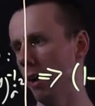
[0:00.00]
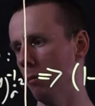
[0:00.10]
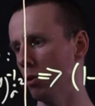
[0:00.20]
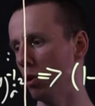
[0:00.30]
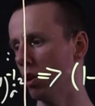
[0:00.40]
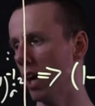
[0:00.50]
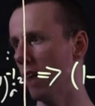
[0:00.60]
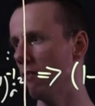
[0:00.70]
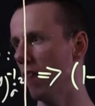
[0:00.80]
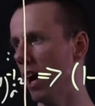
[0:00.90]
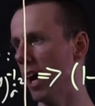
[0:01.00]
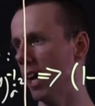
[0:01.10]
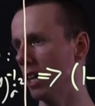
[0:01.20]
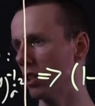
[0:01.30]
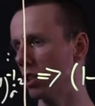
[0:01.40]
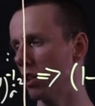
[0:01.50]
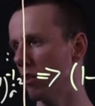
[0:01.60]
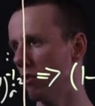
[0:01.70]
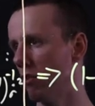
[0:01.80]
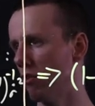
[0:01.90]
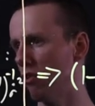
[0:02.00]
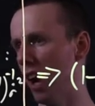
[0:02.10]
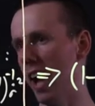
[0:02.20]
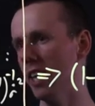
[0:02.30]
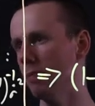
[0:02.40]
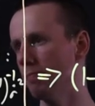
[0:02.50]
you can find phi.